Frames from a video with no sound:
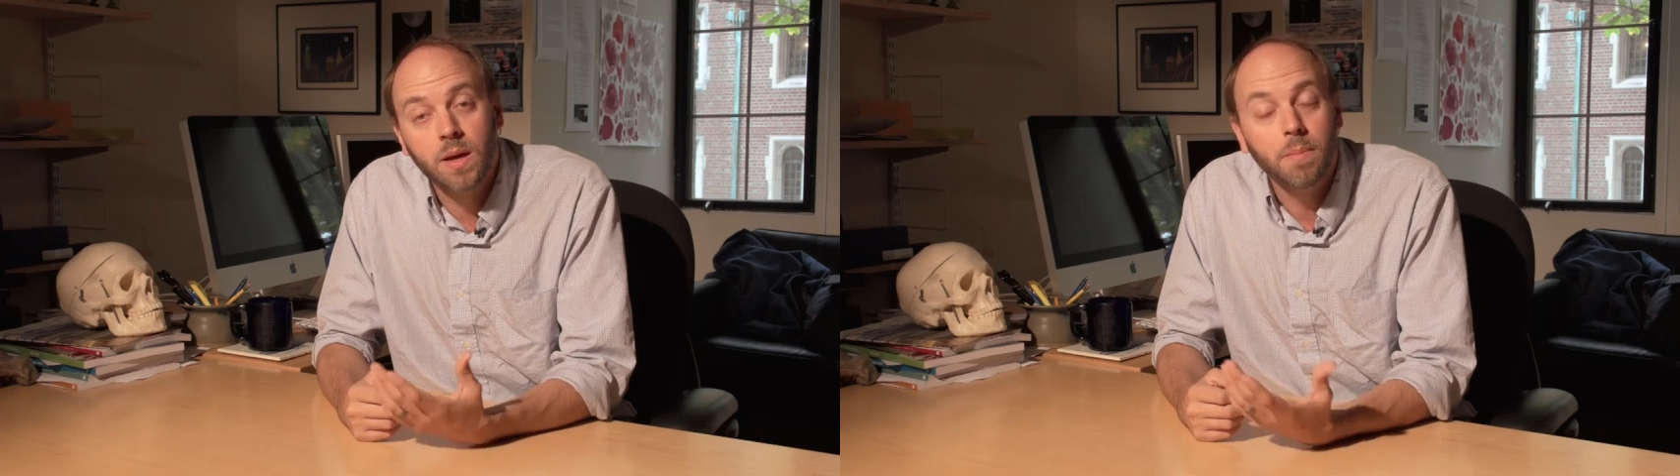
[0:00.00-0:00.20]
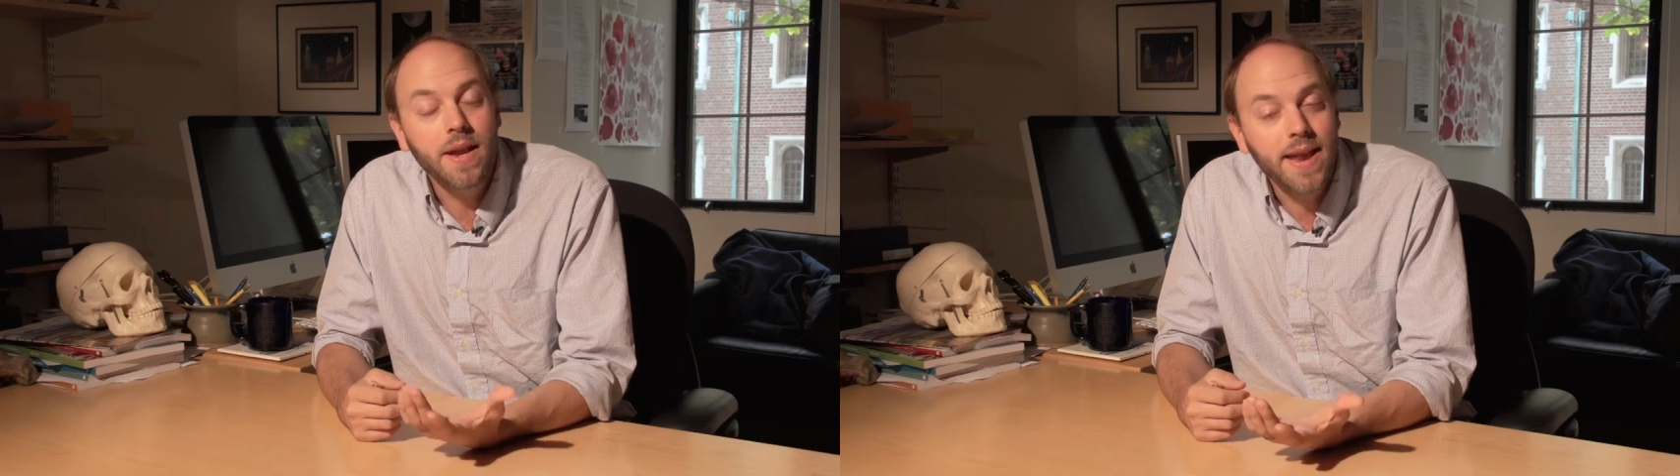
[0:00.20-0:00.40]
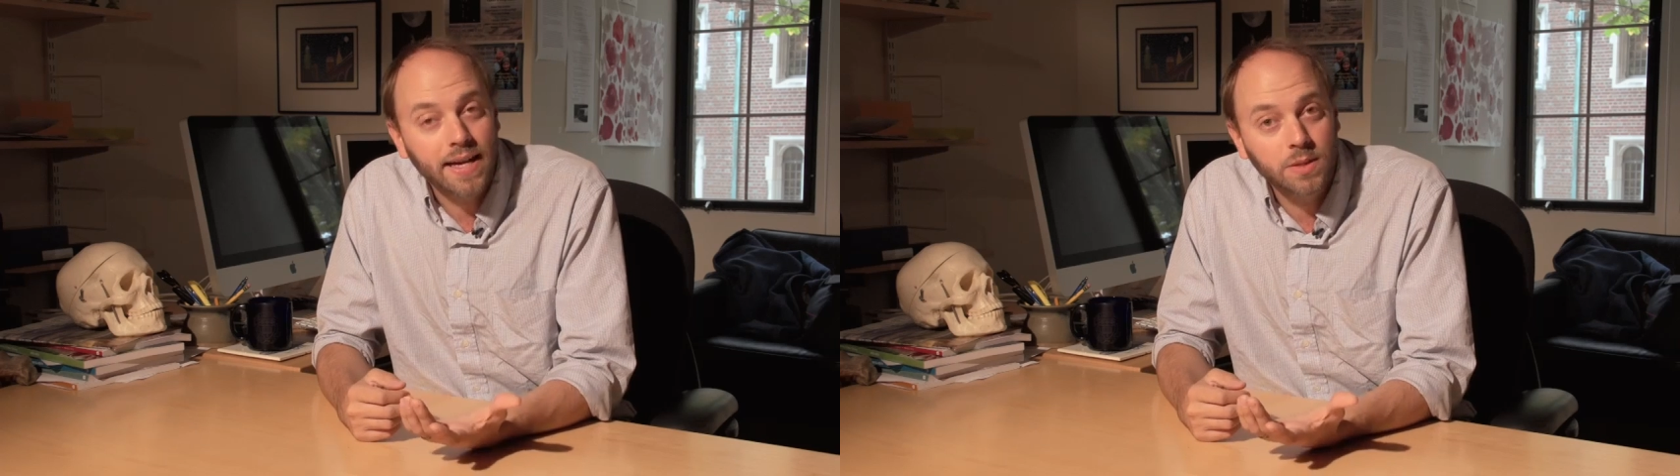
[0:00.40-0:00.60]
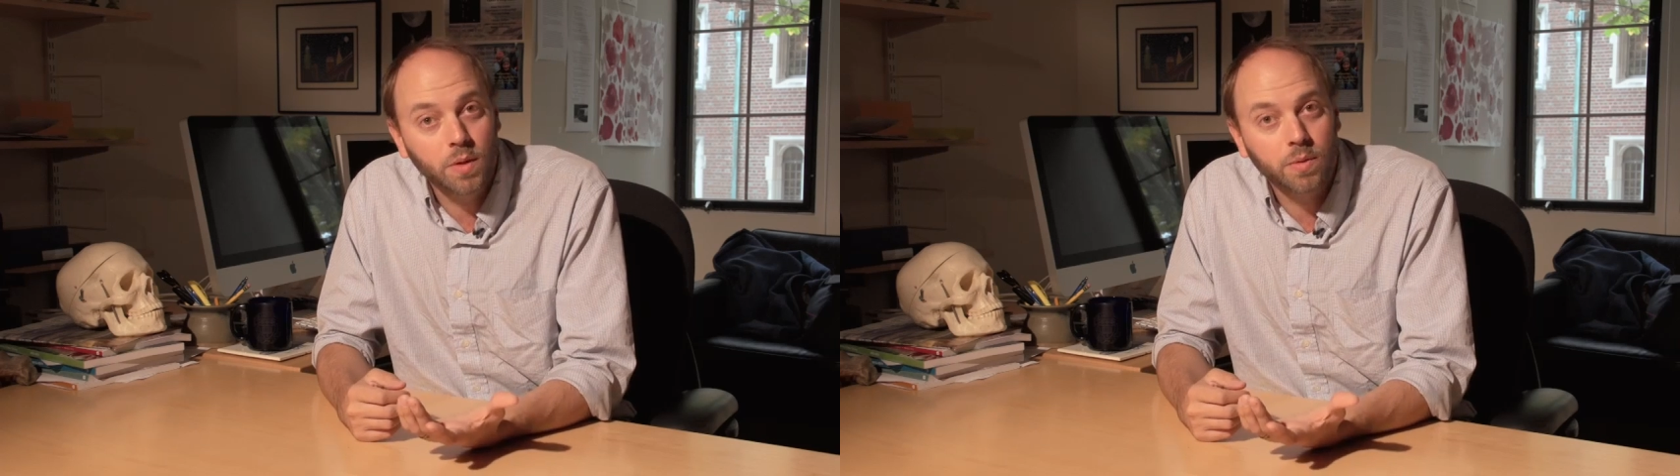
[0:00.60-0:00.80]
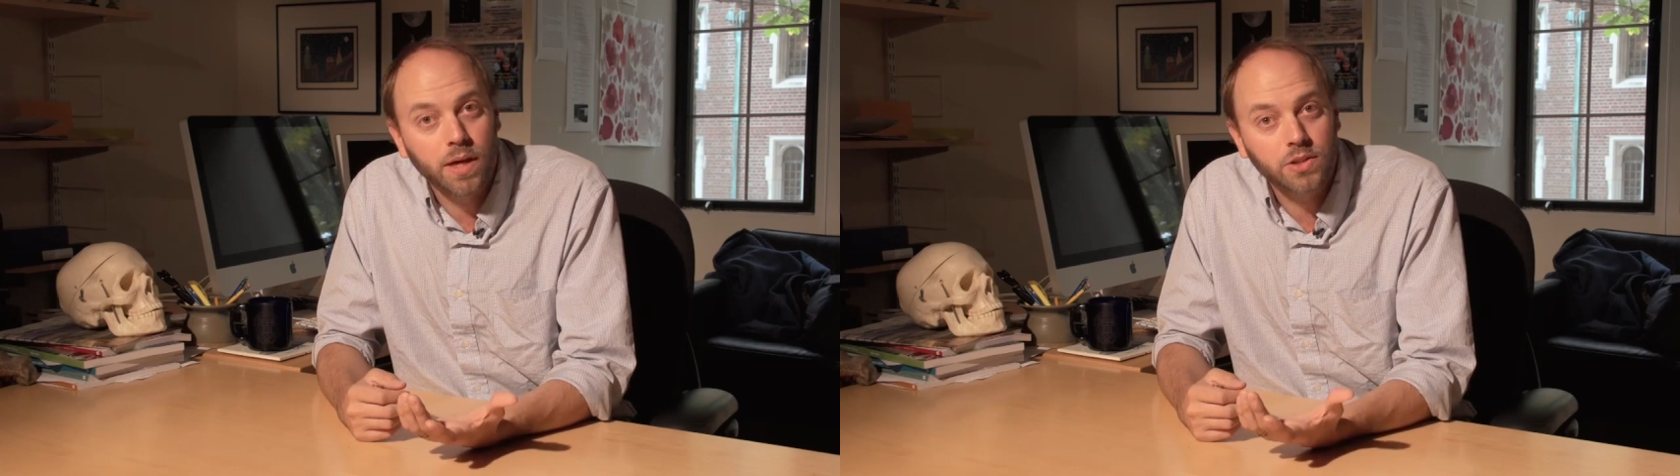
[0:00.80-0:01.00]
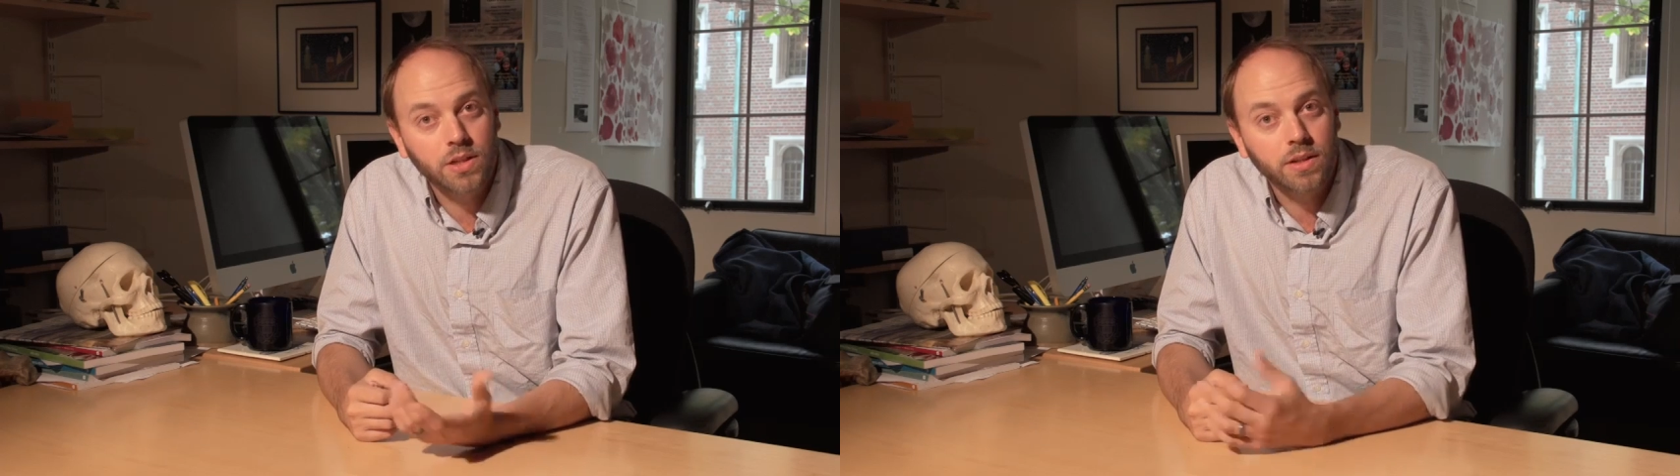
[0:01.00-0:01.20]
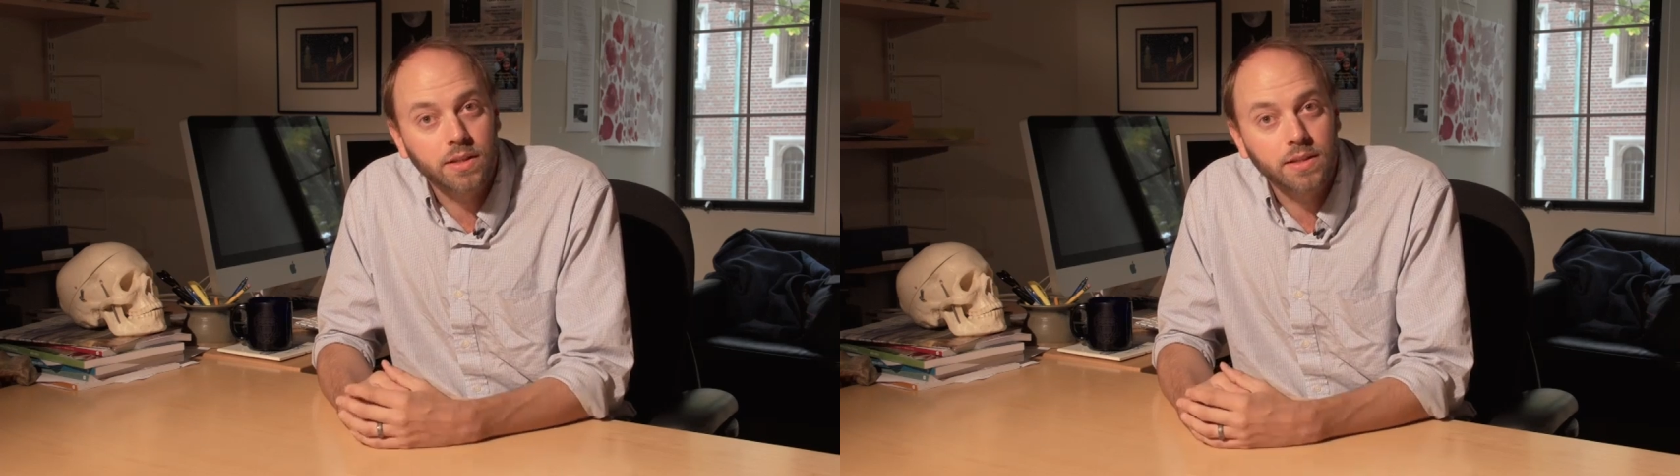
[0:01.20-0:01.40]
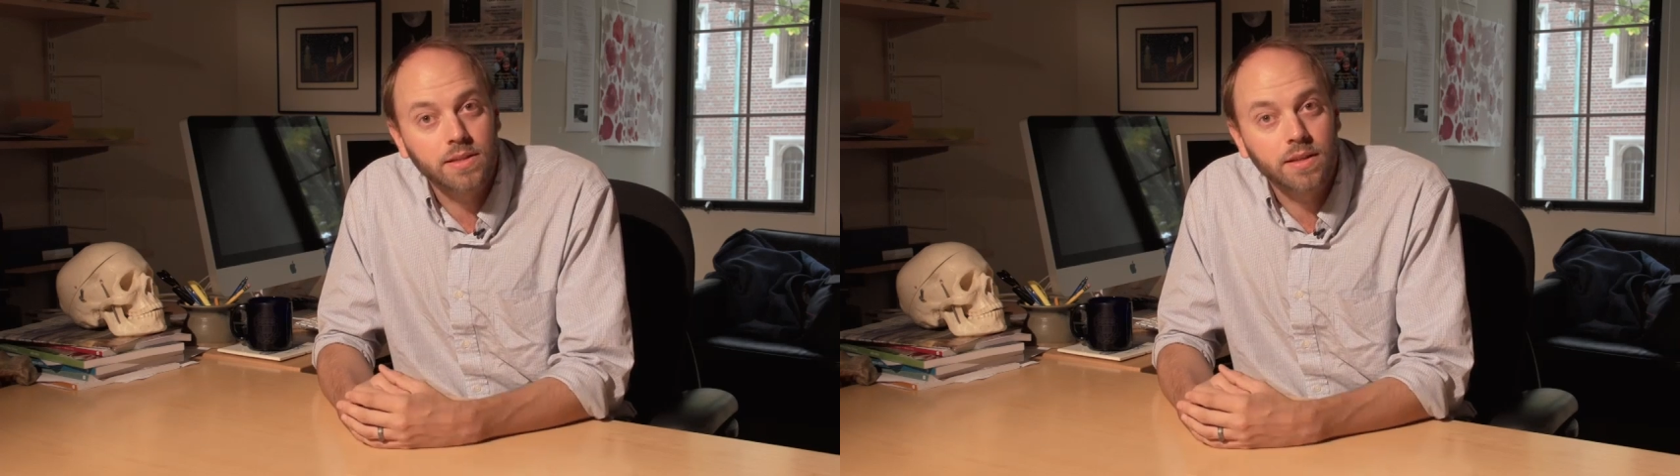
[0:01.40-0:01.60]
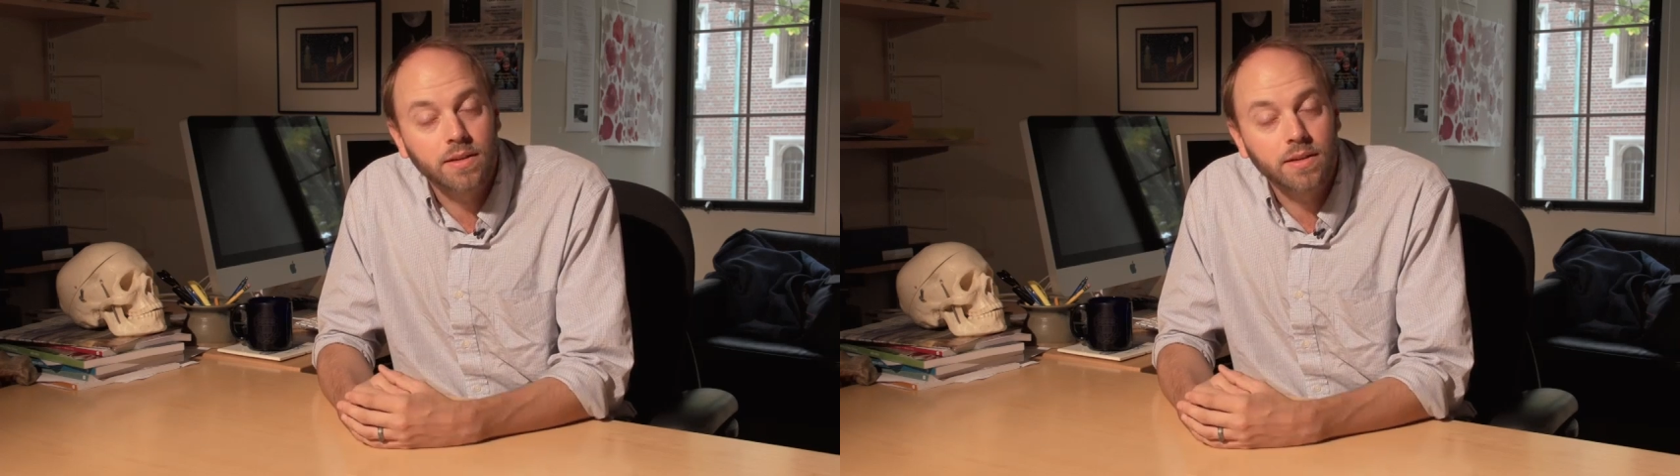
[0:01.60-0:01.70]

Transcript: but next week we'll actually look at this in the